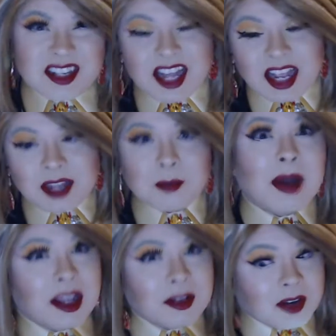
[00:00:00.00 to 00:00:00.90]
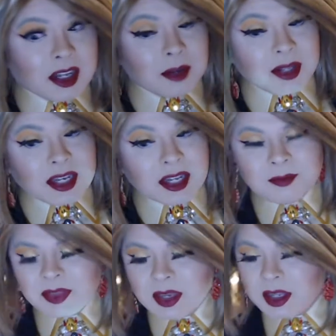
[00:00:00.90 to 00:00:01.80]
day, in my fucking opinion.
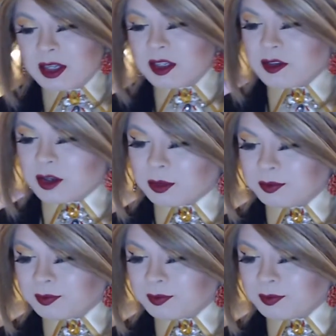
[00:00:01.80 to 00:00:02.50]
So,